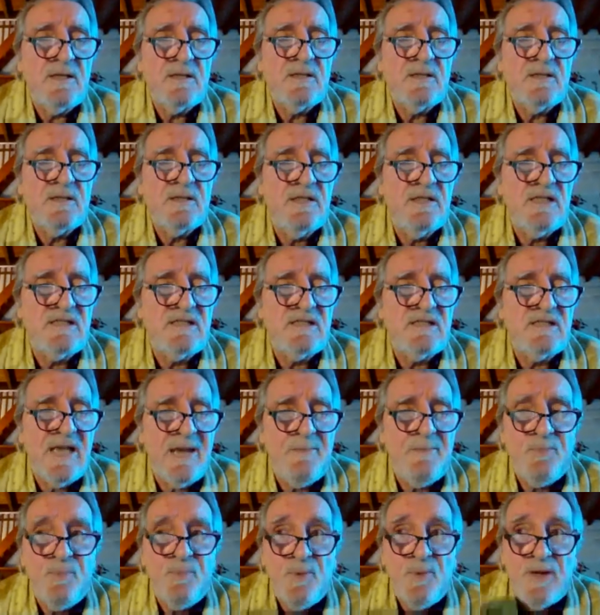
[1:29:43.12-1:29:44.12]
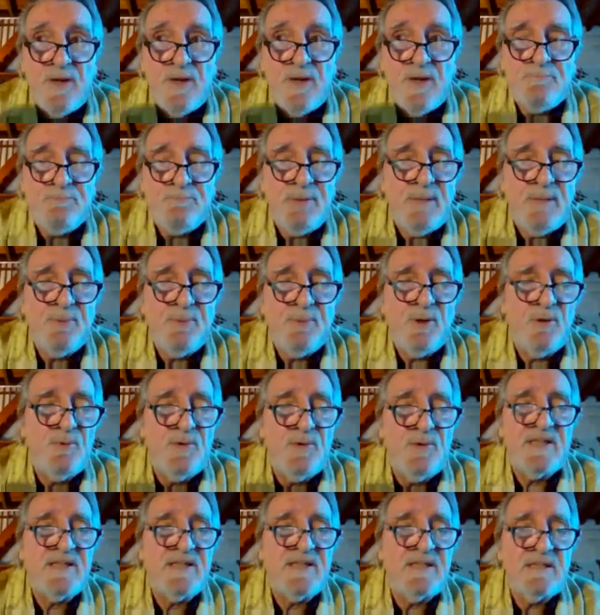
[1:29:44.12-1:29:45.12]
this camp when people
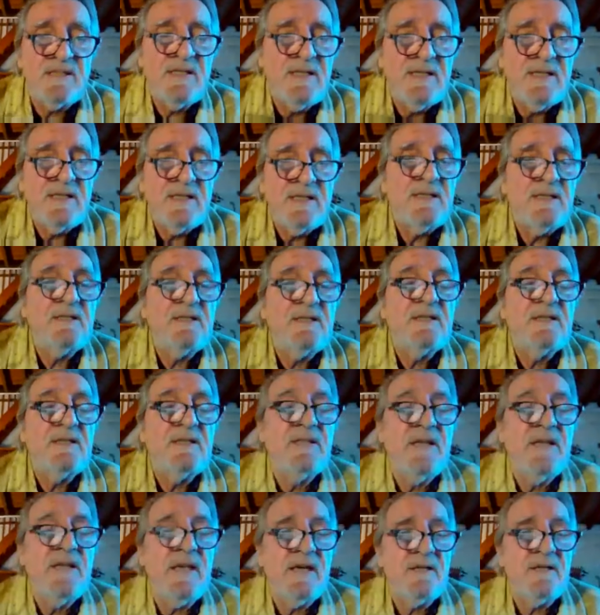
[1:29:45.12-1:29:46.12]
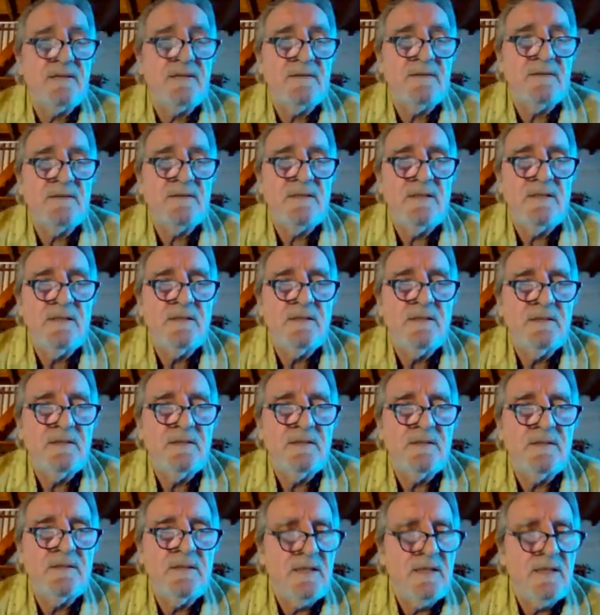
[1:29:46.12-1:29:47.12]
were there,
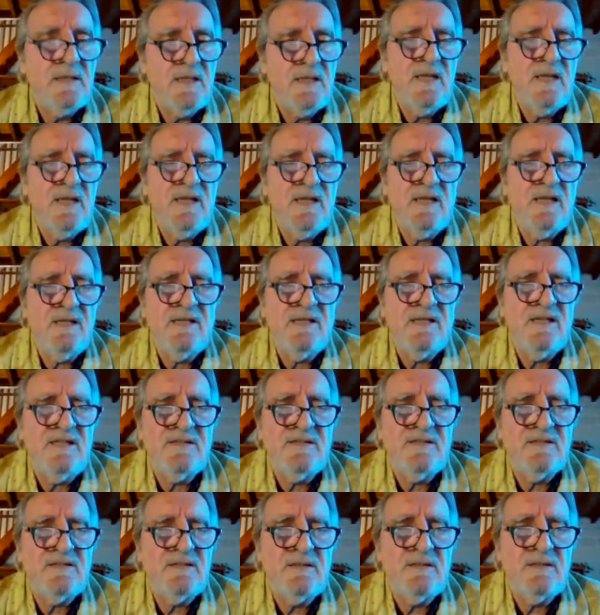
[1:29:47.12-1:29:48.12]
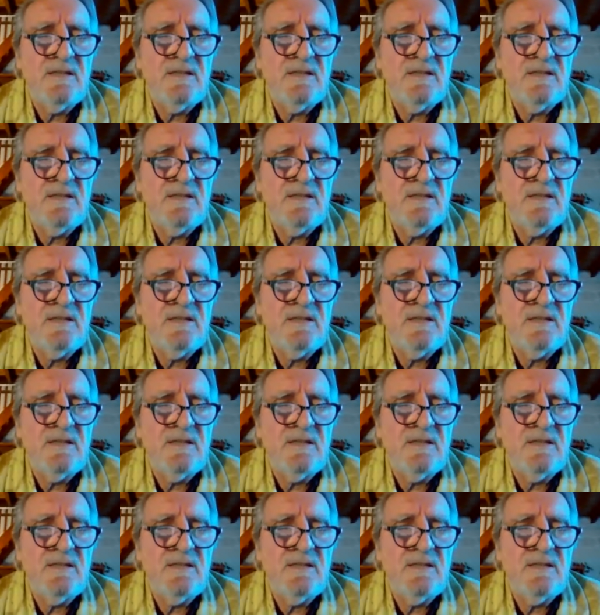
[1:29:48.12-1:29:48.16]
it is,